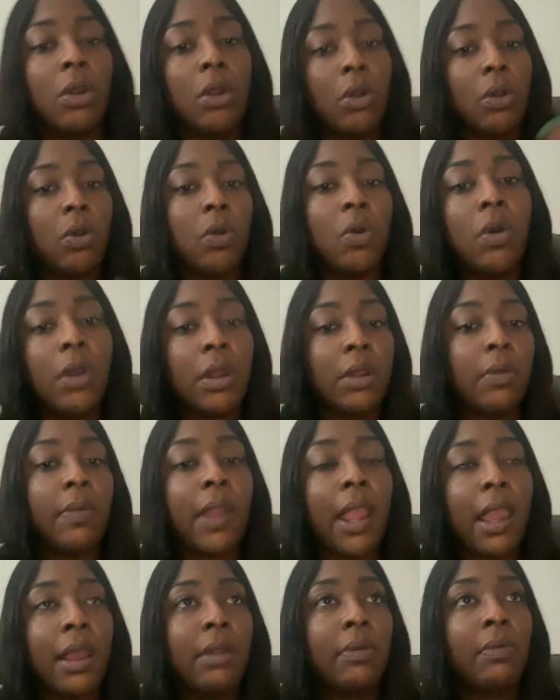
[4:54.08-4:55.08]
going
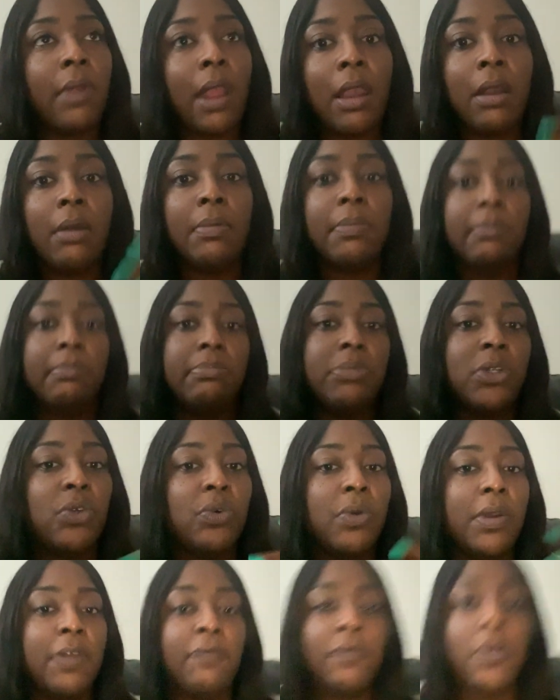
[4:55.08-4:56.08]
around and around,
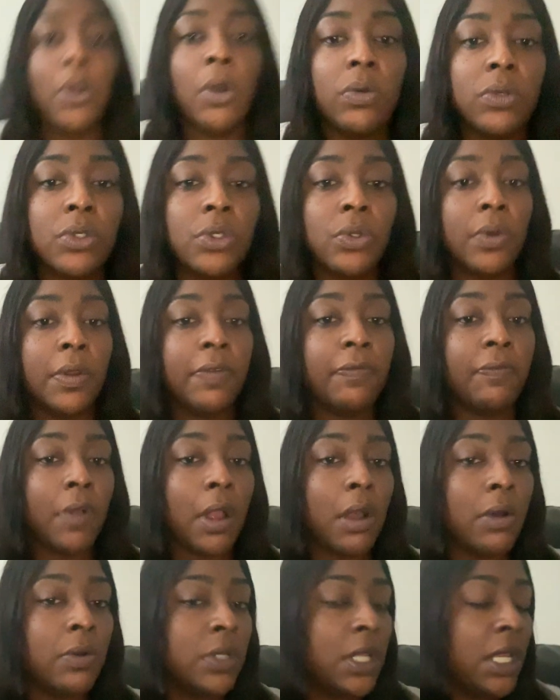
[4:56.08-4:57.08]
to and
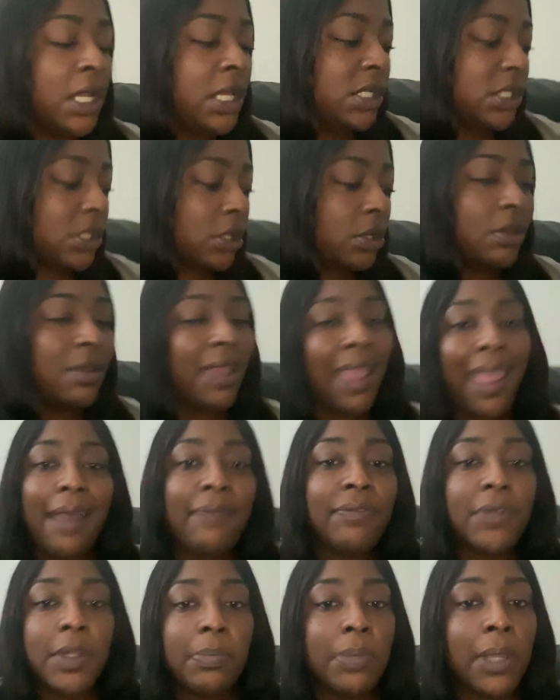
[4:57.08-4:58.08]
fro. So you
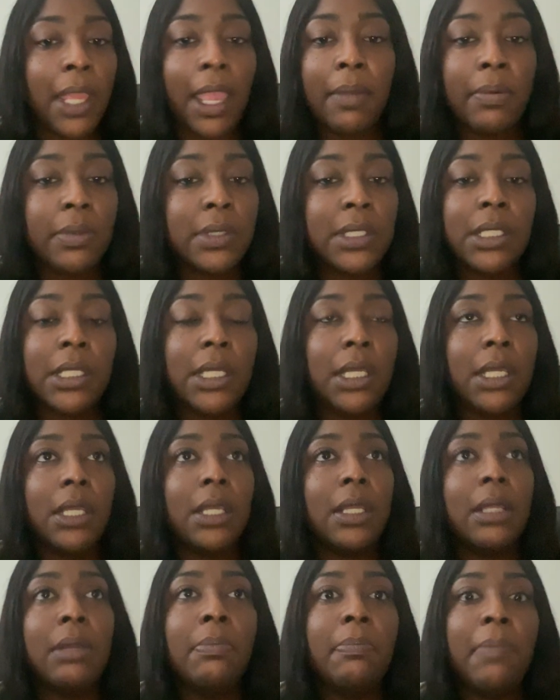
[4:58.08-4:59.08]
have to be able to
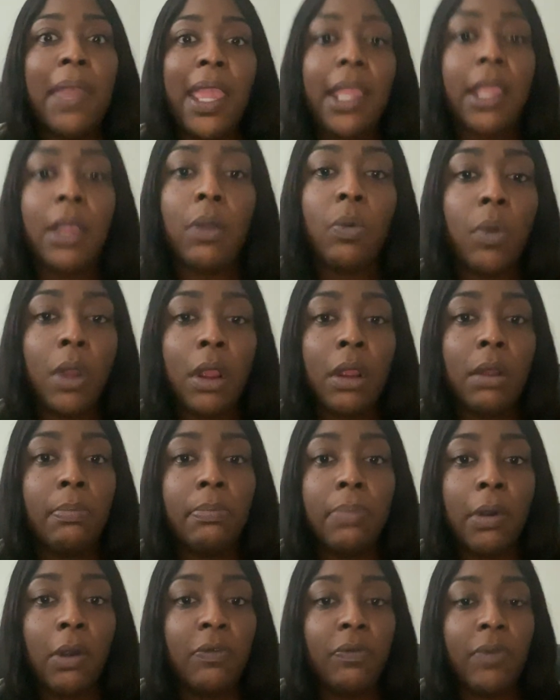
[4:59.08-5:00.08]
make it work
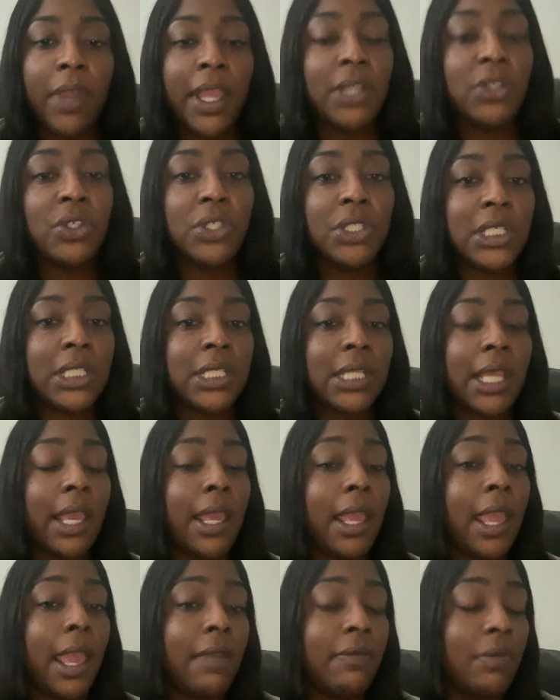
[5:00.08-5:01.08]
both ways. You just
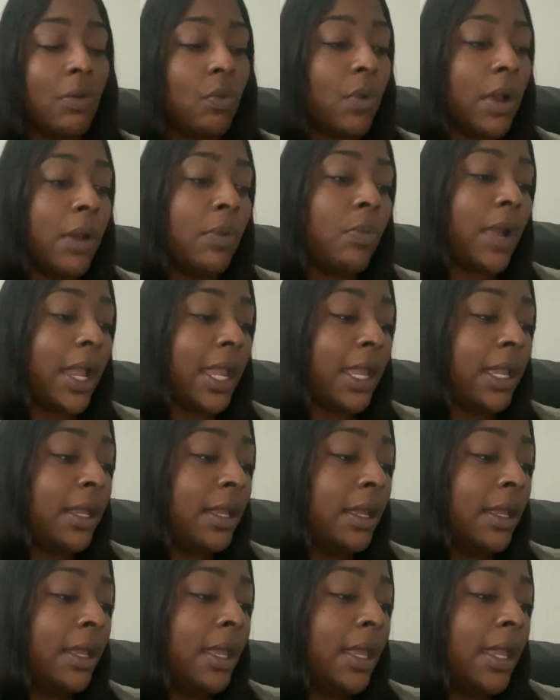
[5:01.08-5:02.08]
can't have it one way.
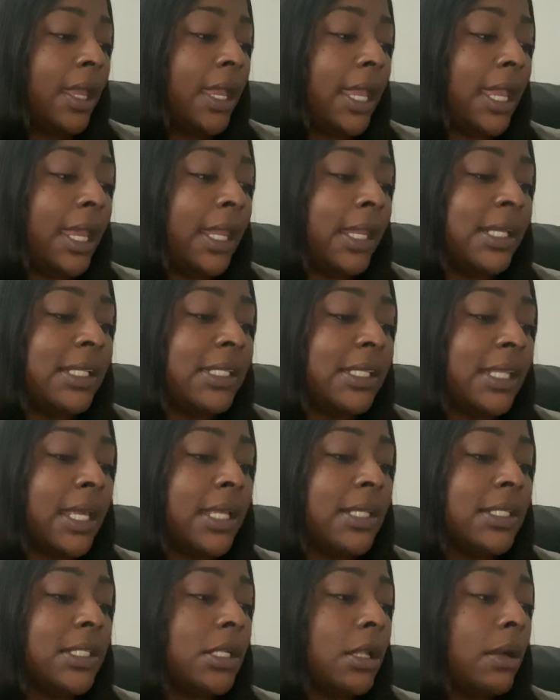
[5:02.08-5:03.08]
And it
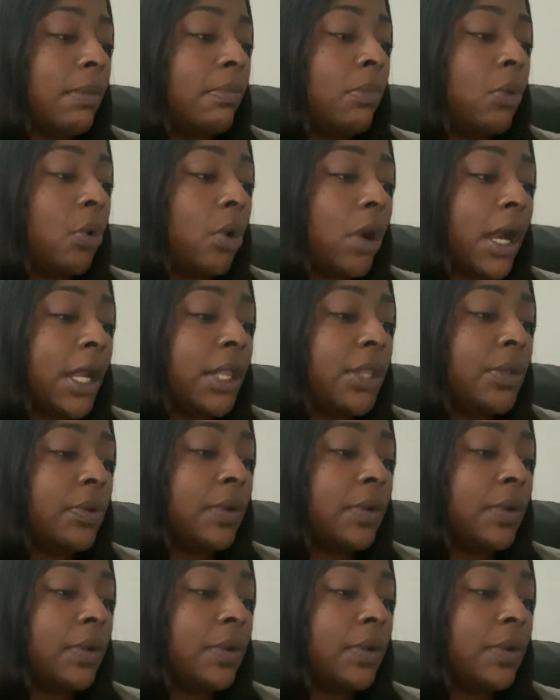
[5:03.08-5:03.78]
says, the more you